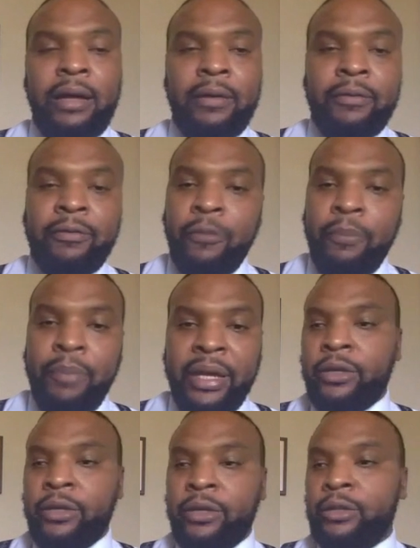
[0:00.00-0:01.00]
for
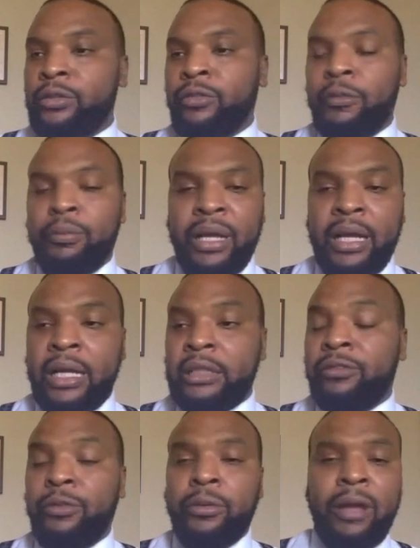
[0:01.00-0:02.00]
bails, for bonds,
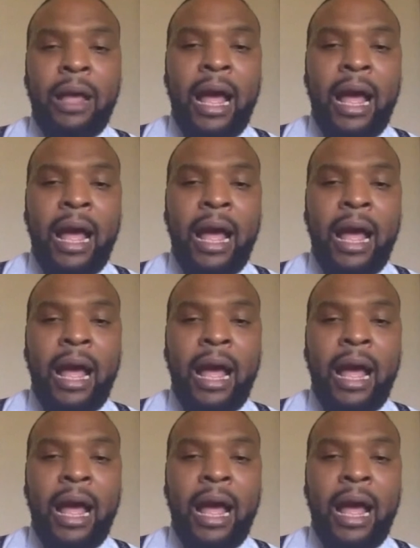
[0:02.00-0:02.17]
to